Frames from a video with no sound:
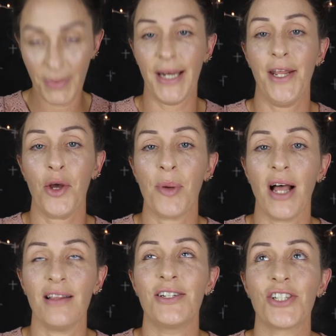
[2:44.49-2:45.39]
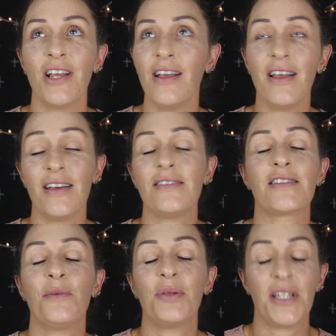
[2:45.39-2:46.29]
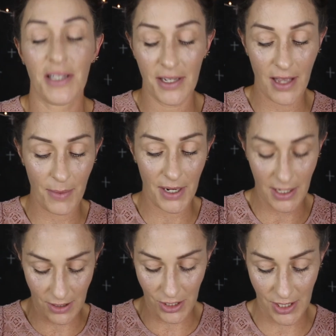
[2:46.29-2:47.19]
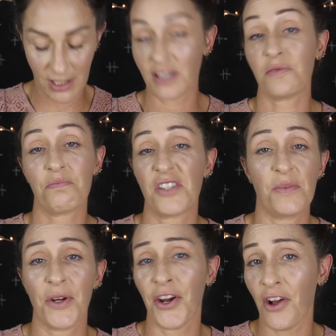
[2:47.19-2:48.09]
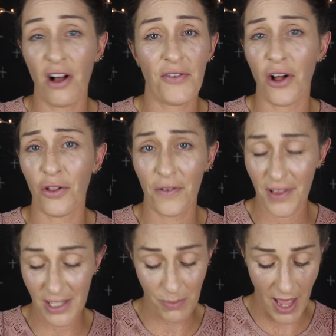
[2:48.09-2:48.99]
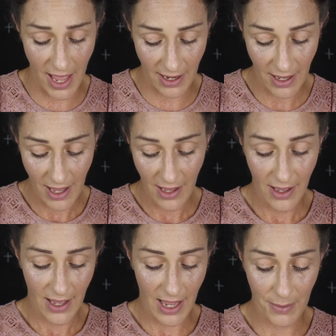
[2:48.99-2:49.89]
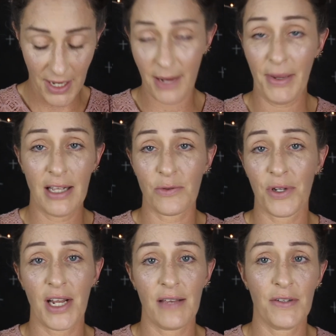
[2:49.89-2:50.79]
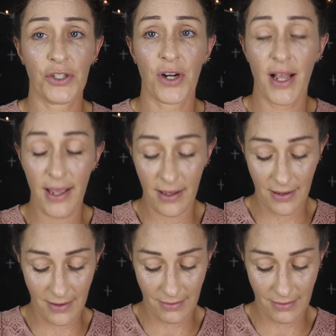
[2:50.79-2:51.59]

My nail polish is completely, I mean, it's just smearing off all over this bag. I mean, I might as well not even try.